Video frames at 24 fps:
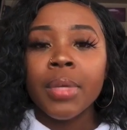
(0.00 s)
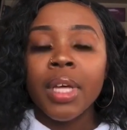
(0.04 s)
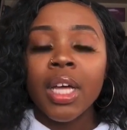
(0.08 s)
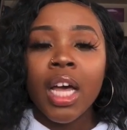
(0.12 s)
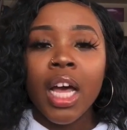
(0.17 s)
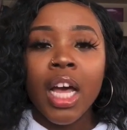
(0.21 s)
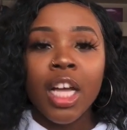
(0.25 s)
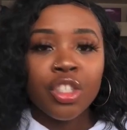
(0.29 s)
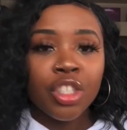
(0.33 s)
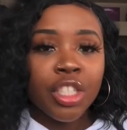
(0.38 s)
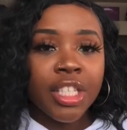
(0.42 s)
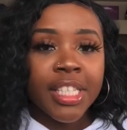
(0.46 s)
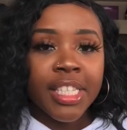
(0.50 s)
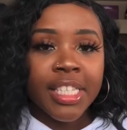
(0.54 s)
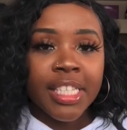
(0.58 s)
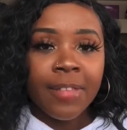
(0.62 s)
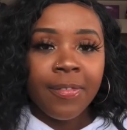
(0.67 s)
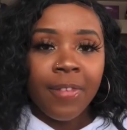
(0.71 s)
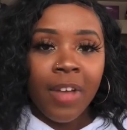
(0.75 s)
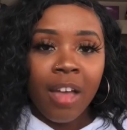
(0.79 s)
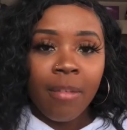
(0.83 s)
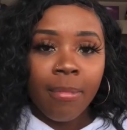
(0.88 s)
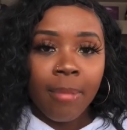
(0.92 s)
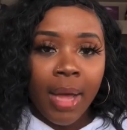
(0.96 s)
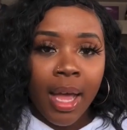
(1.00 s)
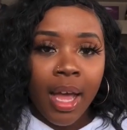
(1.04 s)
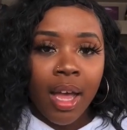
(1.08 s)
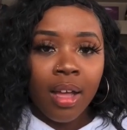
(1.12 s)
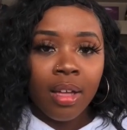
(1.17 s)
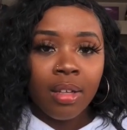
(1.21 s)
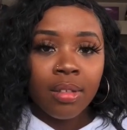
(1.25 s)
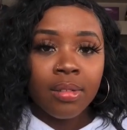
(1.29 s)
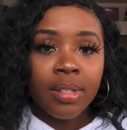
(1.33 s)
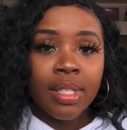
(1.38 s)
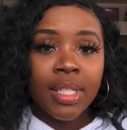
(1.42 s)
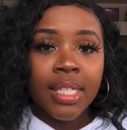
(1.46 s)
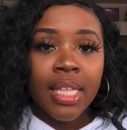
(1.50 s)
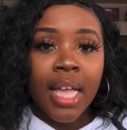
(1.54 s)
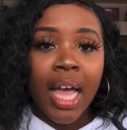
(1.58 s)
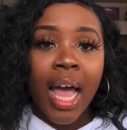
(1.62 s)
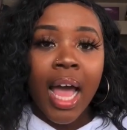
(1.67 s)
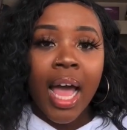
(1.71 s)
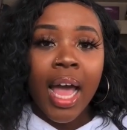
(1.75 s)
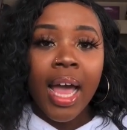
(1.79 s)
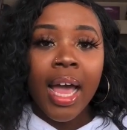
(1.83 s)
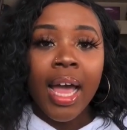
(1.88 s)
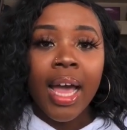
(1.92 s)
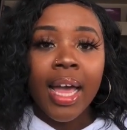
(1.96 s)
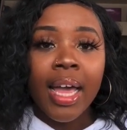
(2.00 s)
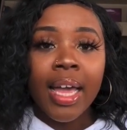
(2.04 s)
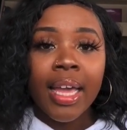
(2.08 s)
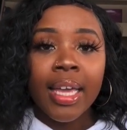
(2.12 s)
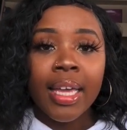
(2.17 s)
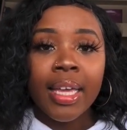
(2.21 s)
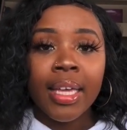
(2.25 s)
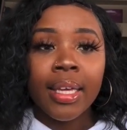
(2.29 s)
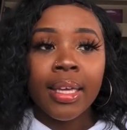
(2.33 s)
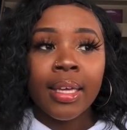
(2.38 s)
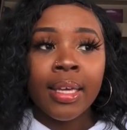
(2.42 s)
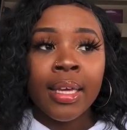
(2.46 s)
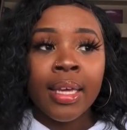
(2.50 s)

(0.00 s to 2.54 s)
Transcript: 165 pounds. I